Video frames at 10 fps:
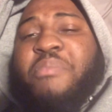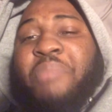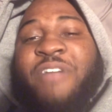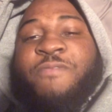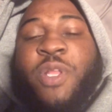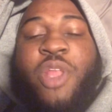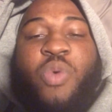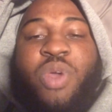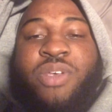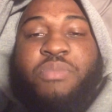my
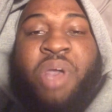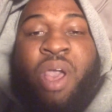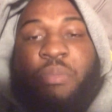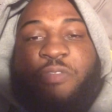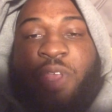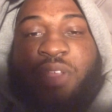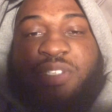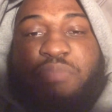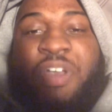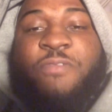fellow hip hop
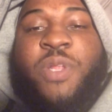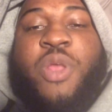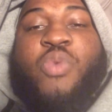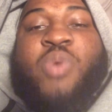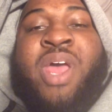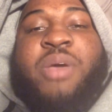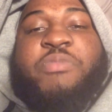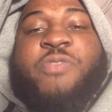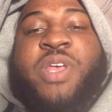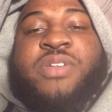fans, my fellow
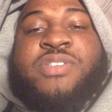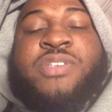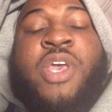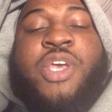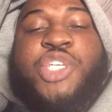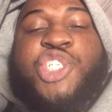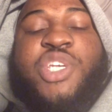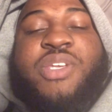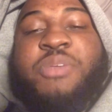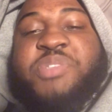rap fans,
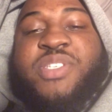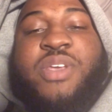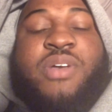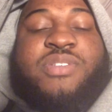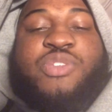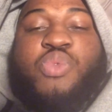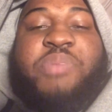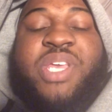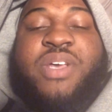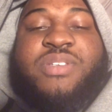should Nipsey Hussle
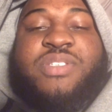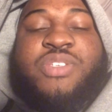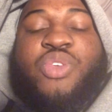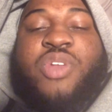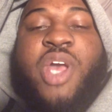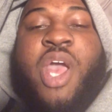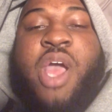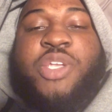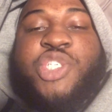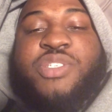be considered a
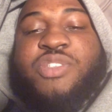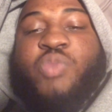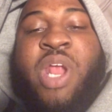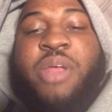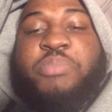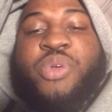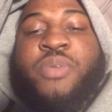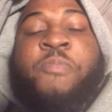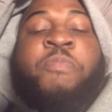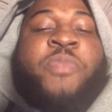conscious
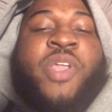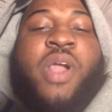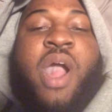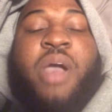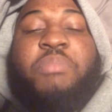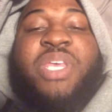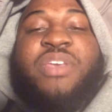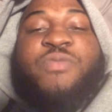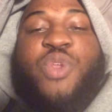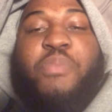rapper? I'm gonna give you